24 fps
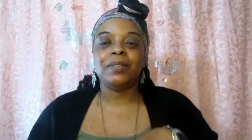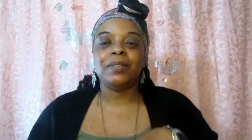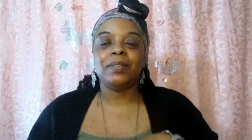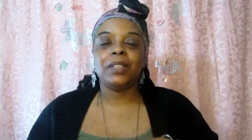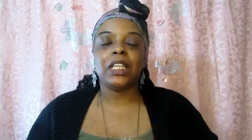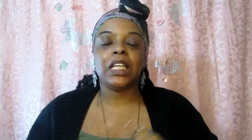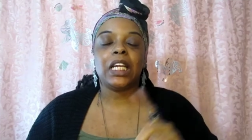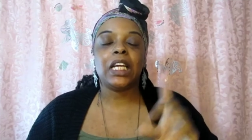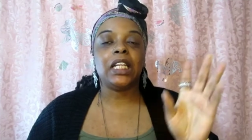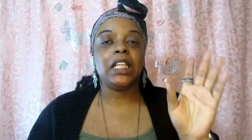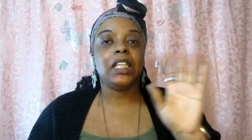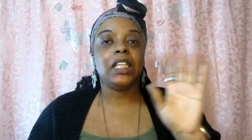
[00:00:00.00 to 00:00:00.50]

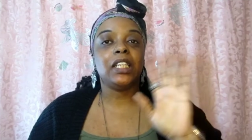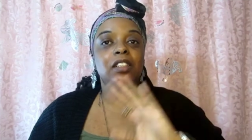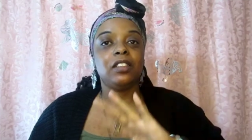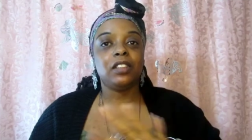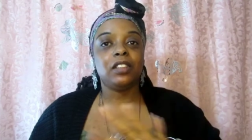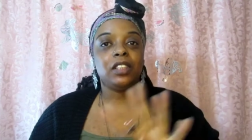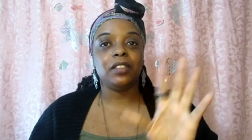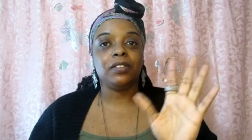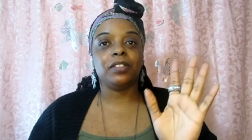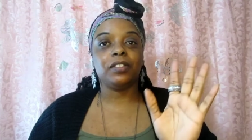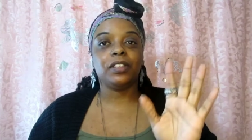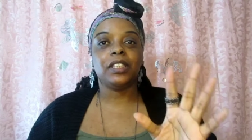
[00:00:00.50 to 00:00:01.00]
something a little
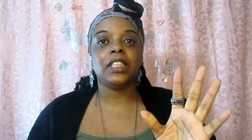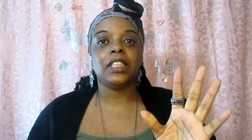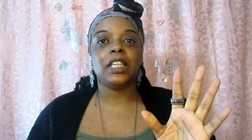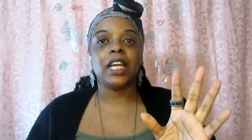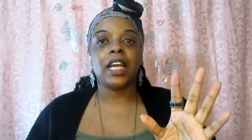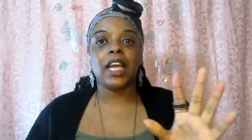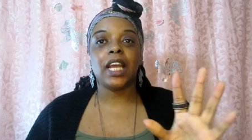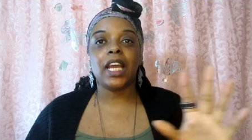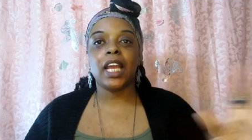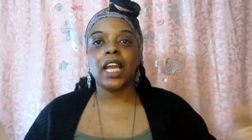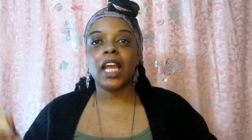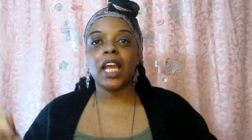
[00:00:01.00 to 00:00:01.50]
different
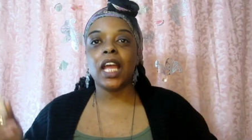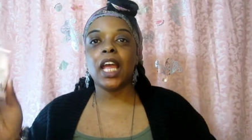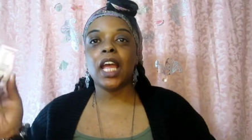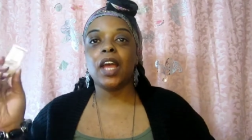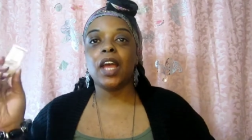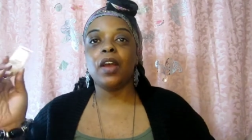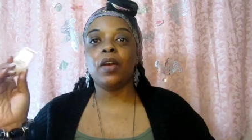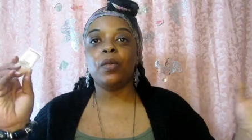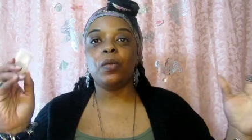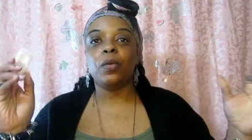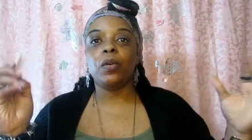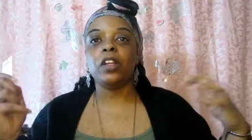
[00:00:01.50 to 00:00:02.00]
today.
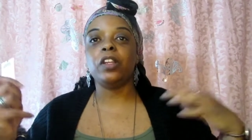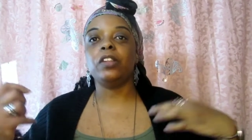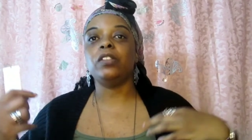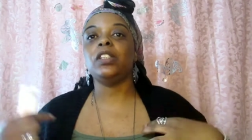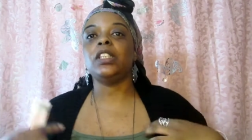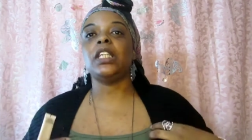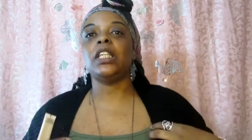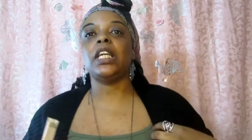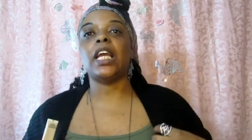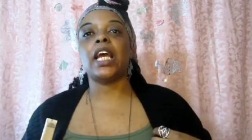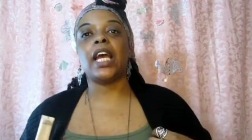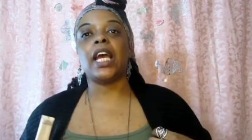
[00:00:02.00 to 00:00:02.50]
You
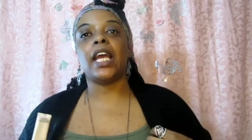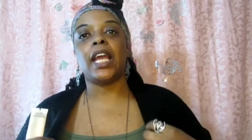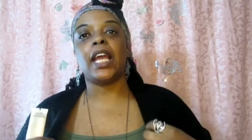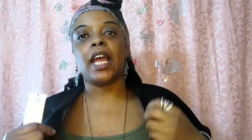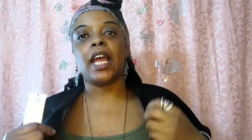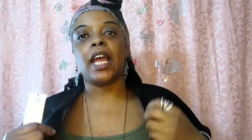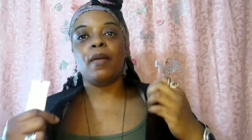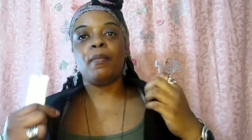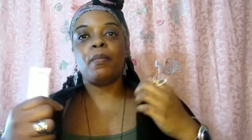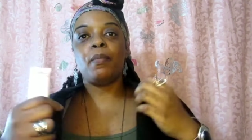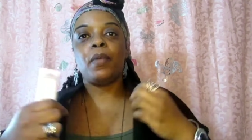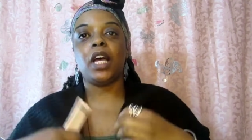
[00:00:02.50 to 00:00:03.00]
see, I
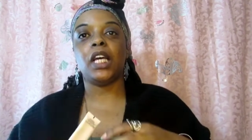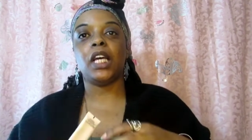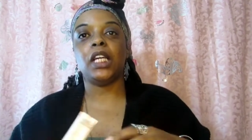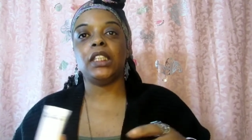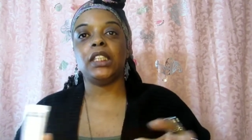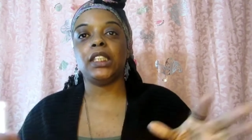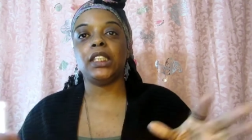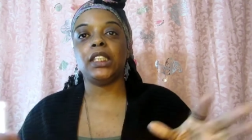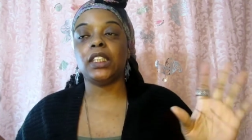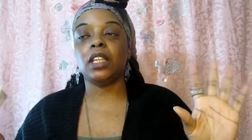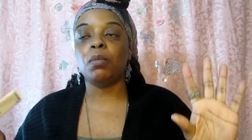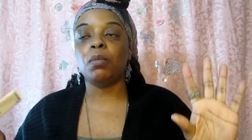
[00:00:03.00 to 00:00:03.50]
am
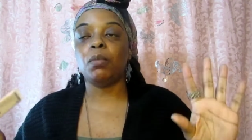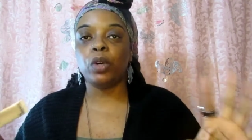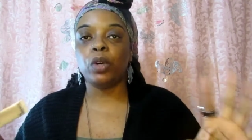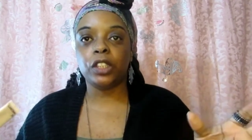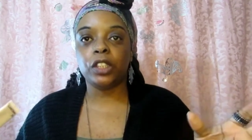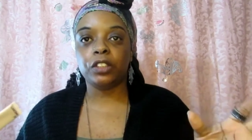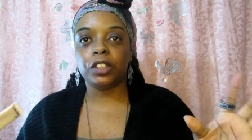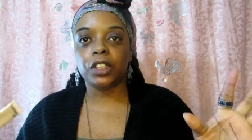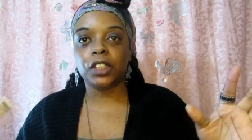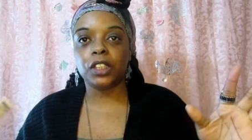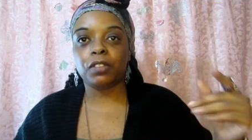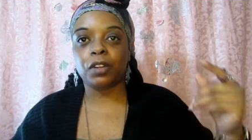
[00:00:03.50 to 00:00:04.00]
somewhat
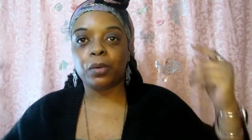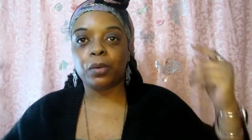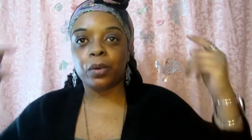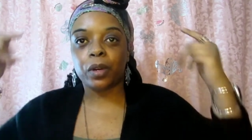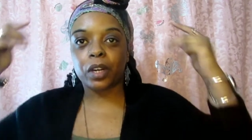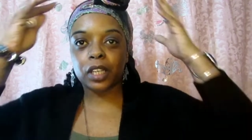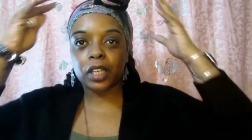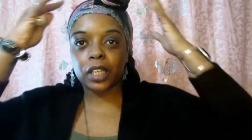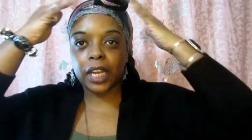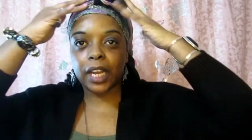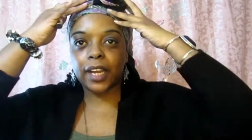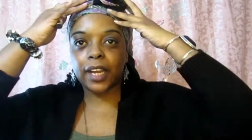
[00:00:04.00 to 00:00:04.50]
dressed for
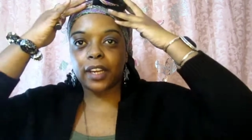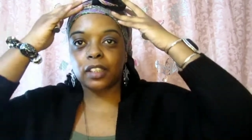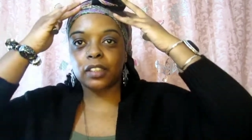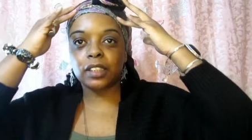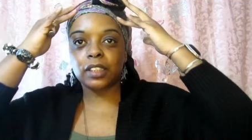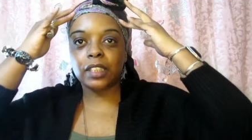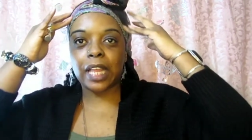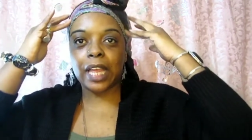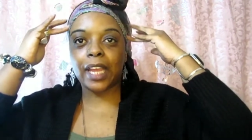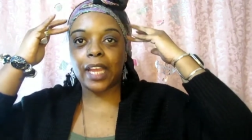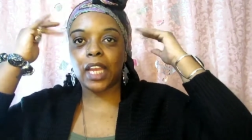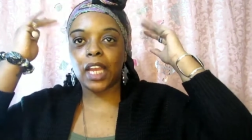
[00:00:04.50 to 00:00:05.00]
work. The is
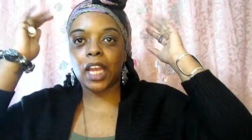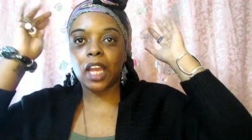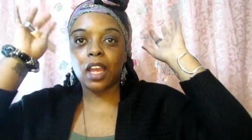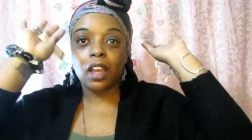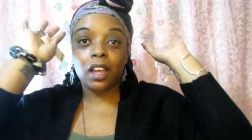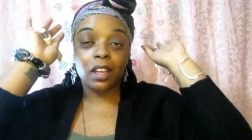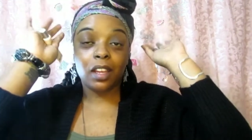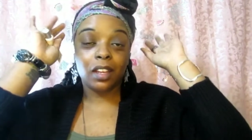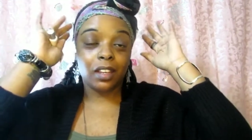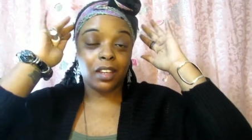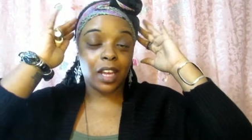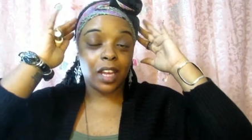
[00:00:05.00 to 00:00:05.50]
like
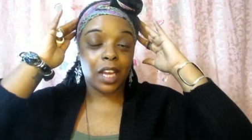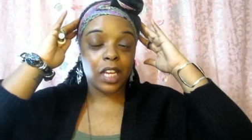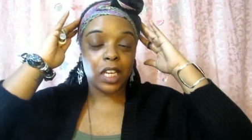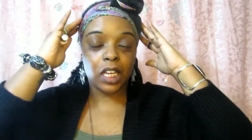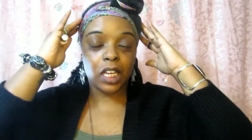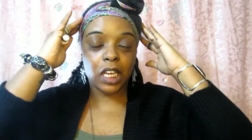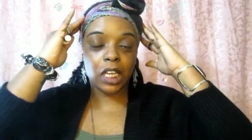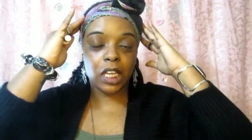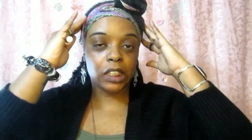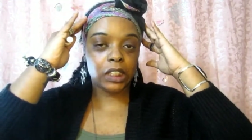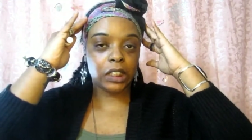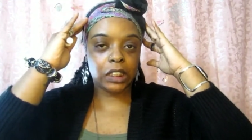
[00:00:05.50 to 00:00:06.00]
not
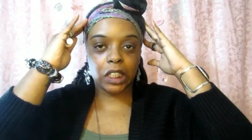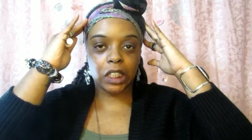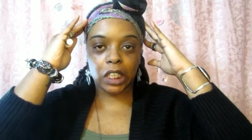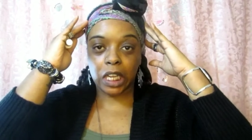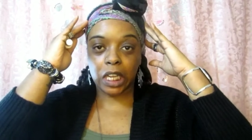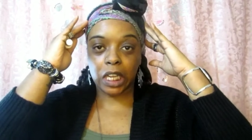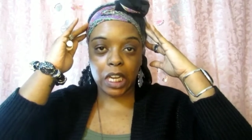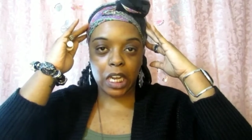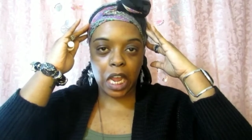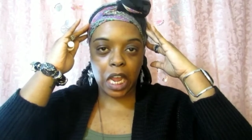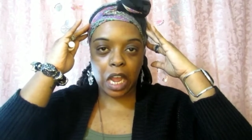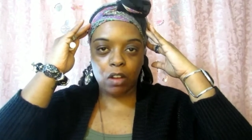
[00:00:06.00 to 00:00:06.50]
done
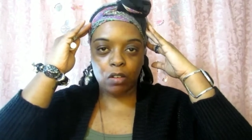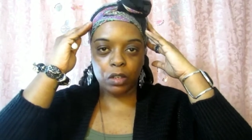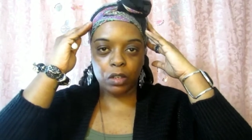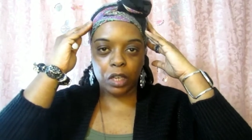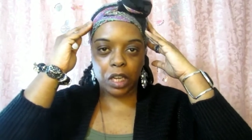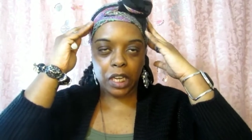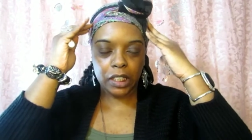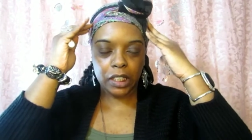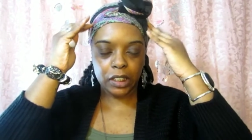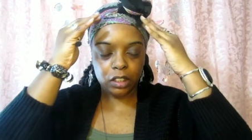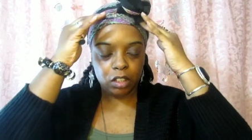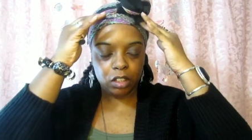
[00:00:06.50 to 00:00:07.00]
slicking down
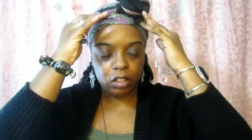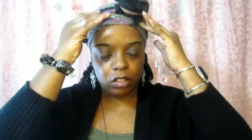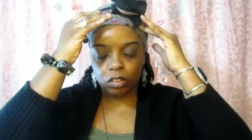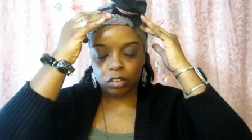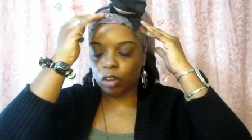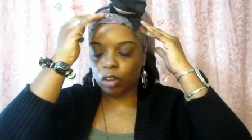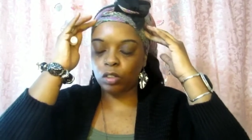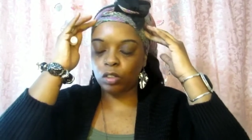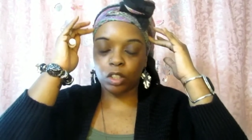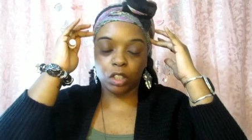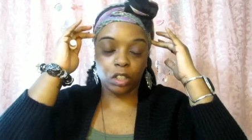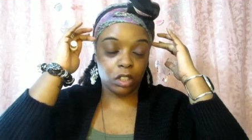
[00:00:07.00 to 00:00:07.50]
yet.
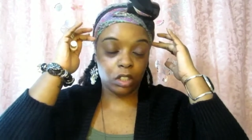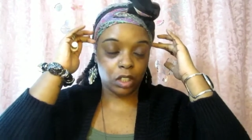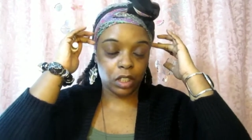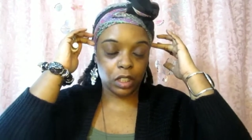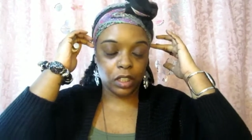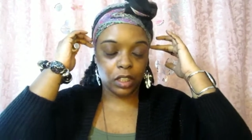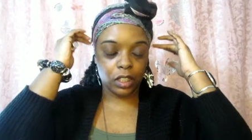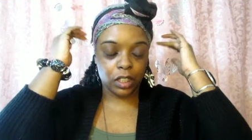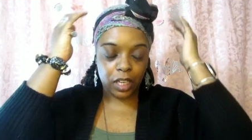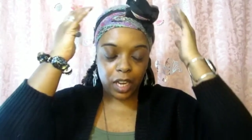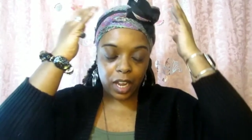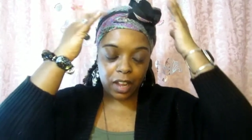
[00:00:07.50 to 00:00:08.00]
Not done, not
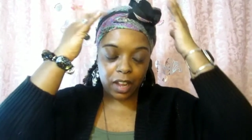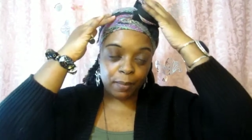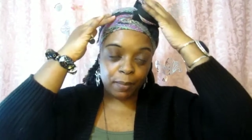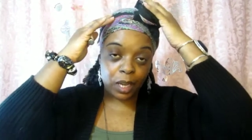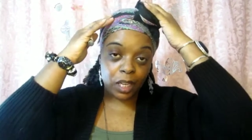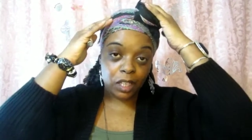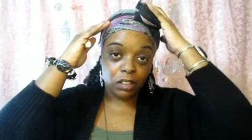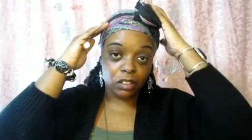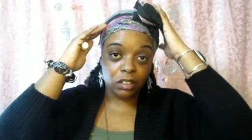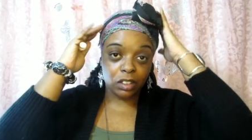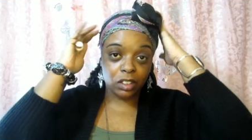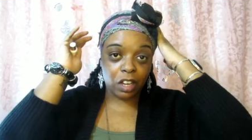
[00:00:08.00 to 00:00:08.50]
done. I have my
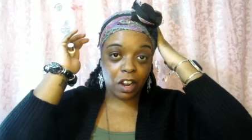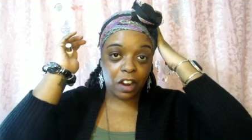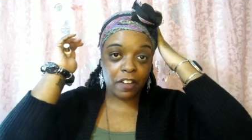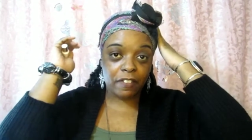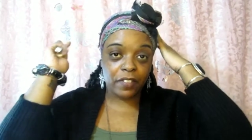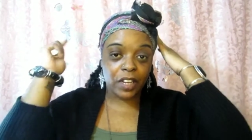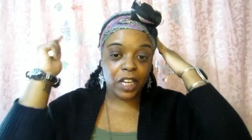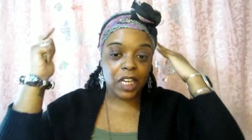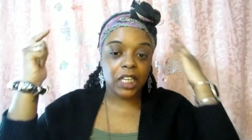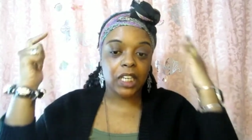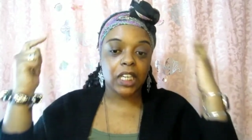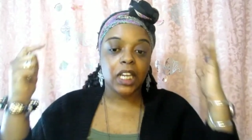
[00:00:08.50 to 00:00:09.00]
little scarf
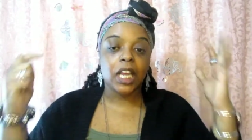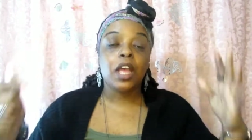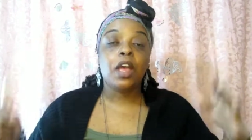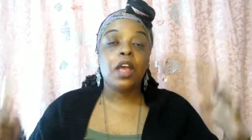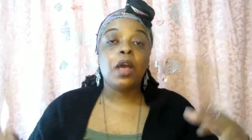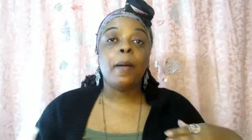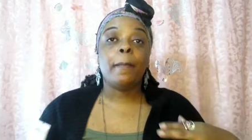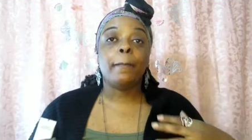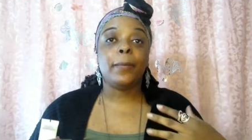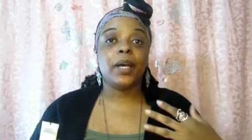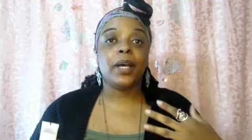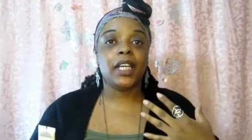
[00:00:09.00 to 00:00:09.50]
on.
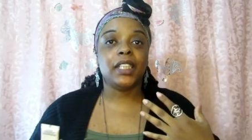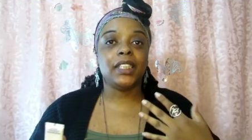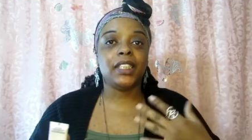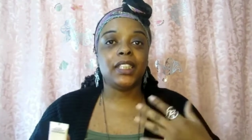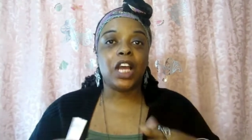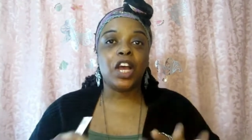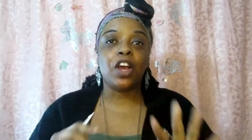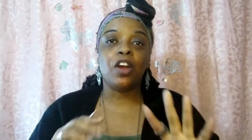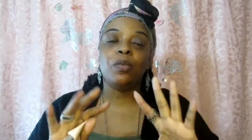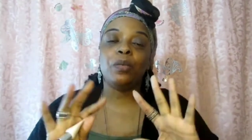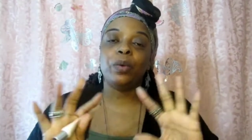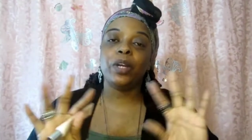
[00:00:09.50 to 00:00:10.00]
But
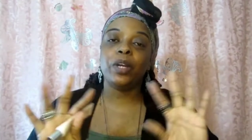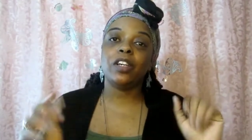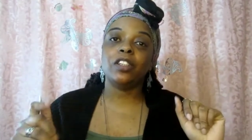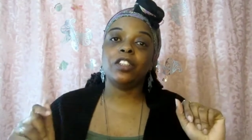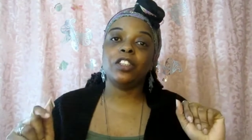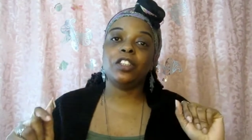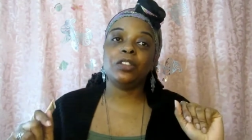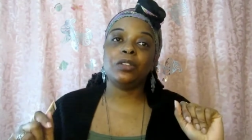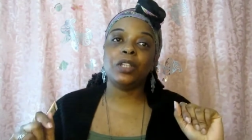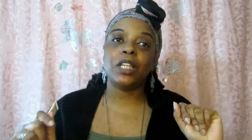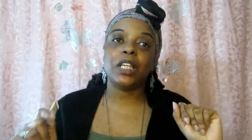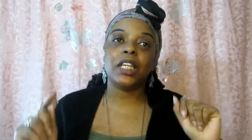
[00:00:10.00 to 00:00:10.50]
we are
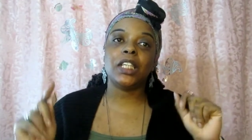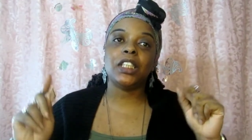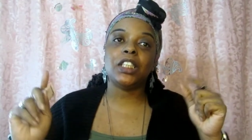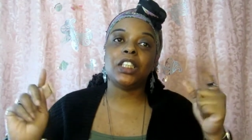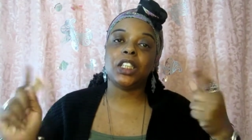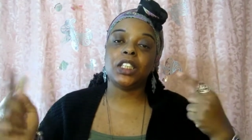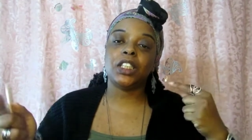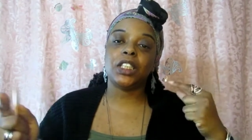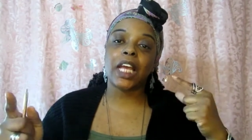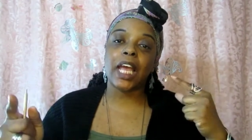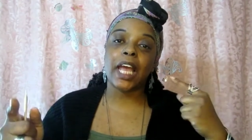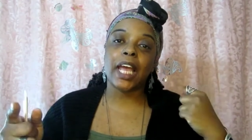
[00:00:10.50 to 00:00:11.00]
doing a
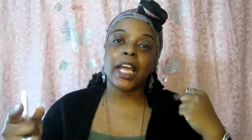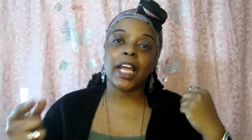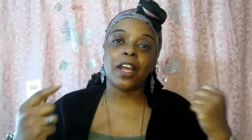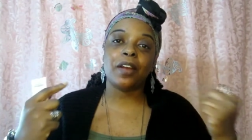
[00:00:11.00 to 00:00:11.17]
chit chat,